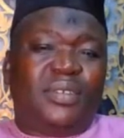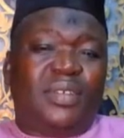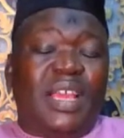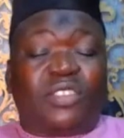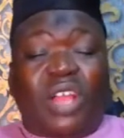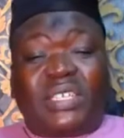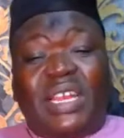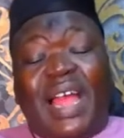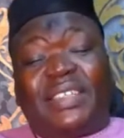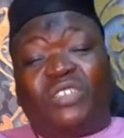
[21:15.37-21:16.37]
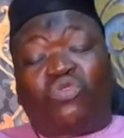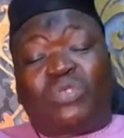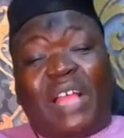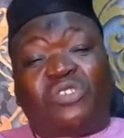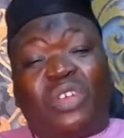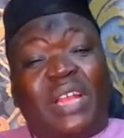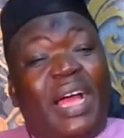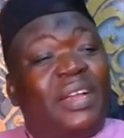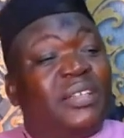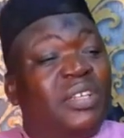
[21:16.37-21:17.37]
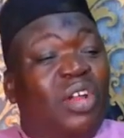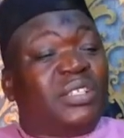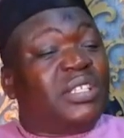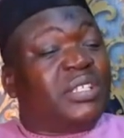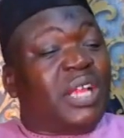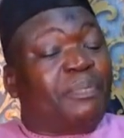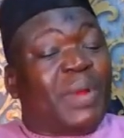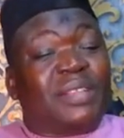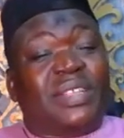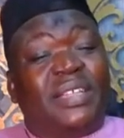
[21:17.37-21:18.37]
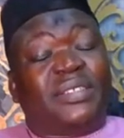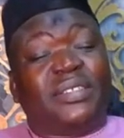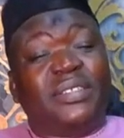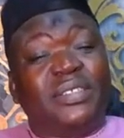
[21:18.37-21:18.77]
e ton se lati 2000 ki no di the president